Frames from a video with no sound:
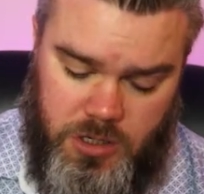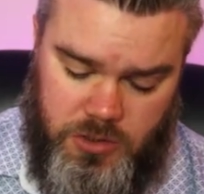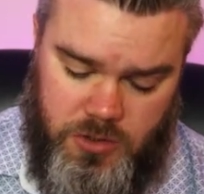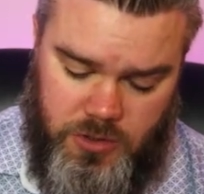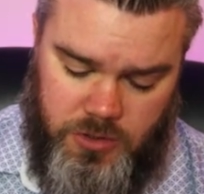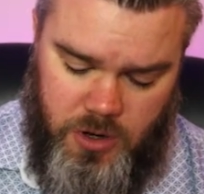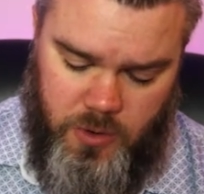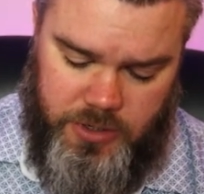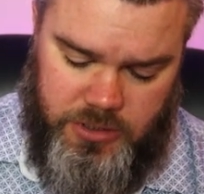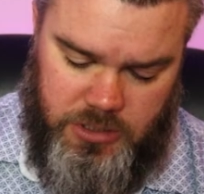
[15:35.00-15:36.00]
So there's
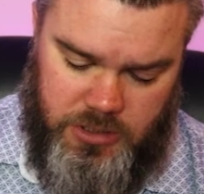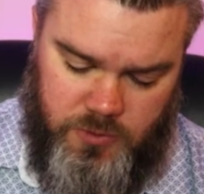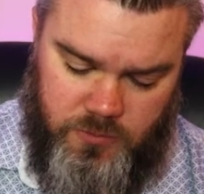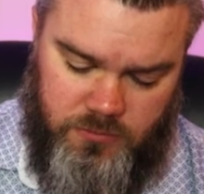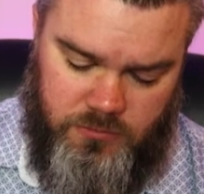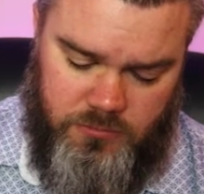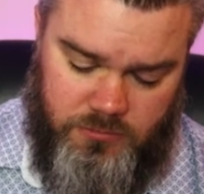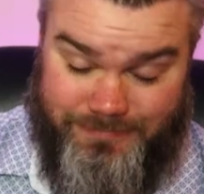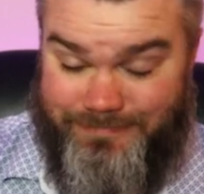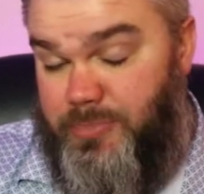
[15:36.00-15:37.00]
always this
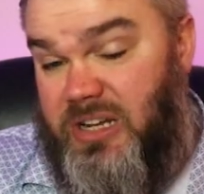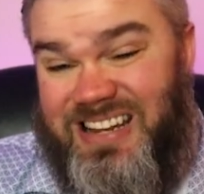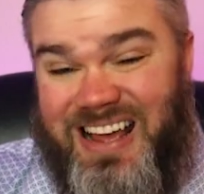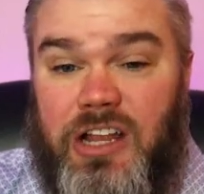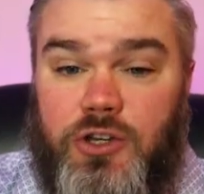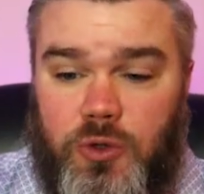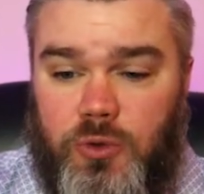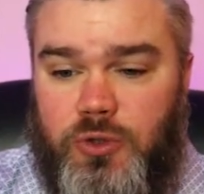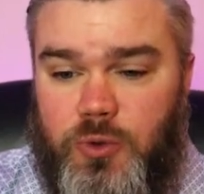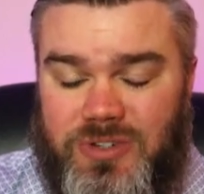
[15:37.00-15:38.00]

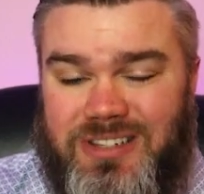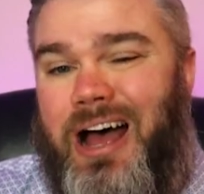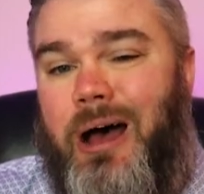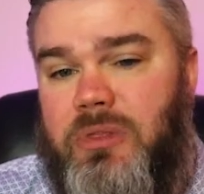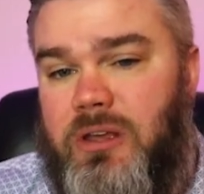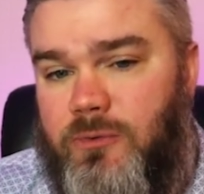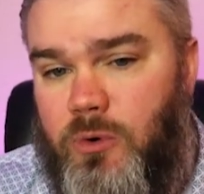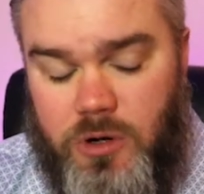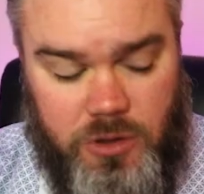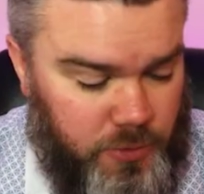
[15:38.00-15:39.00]
potential to stop the
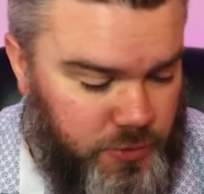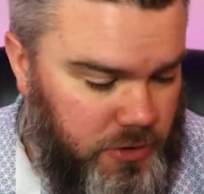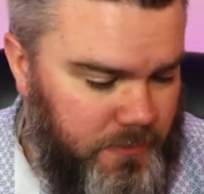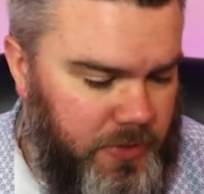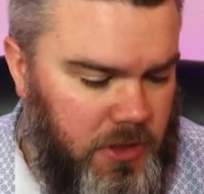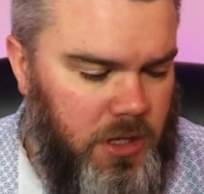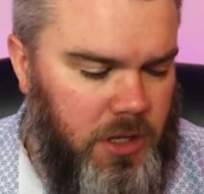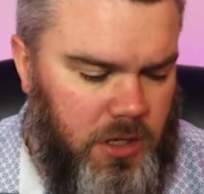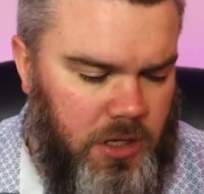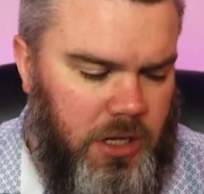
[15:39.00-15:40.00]
foreclosure,
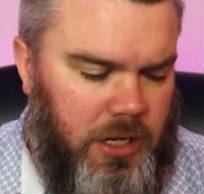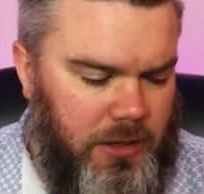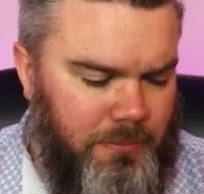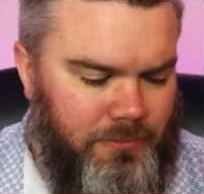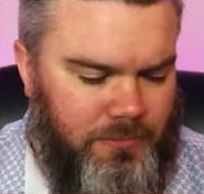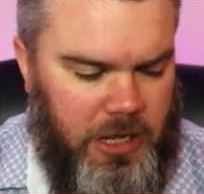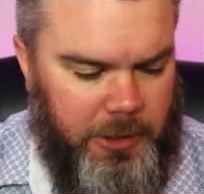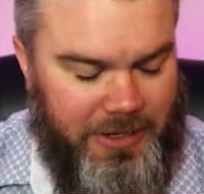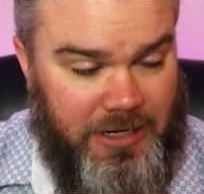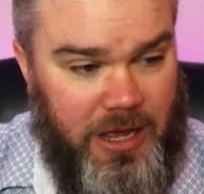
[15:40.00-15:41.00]

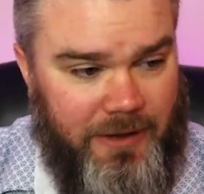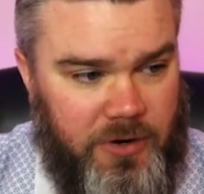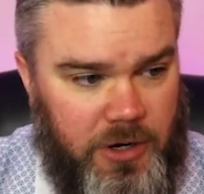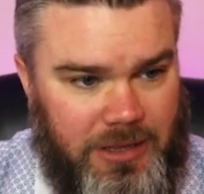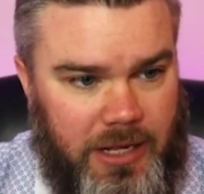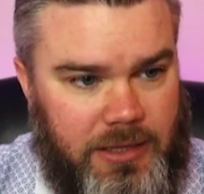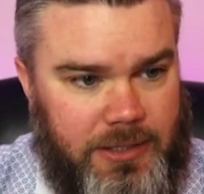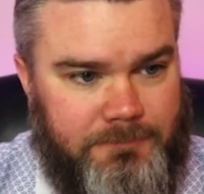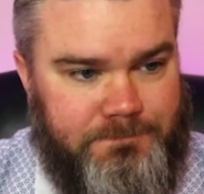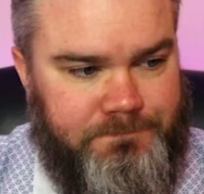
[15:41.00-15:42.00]
albeit not very likely.